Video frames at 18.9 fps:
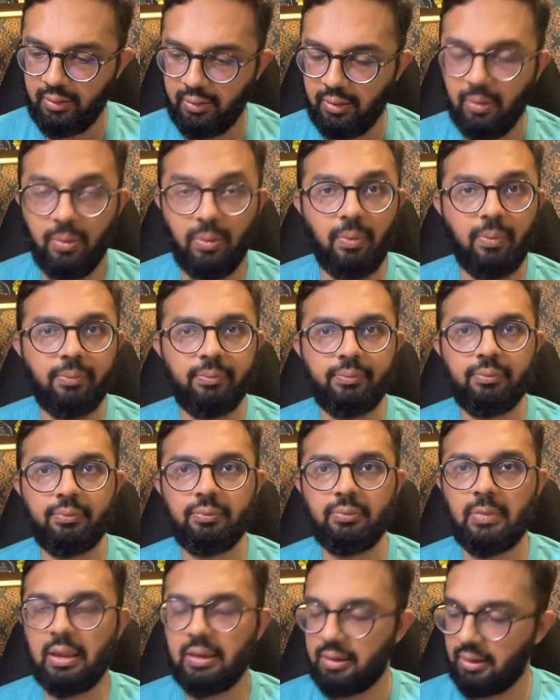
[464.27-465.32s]
Oh,
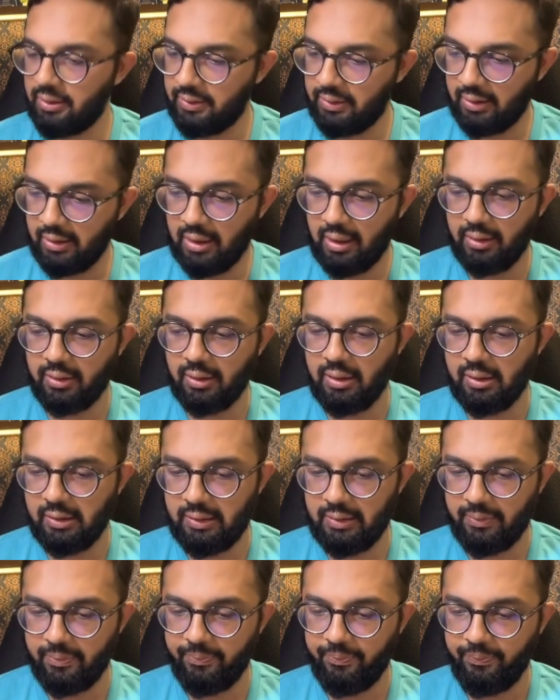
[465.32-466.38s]
that is the correct answer.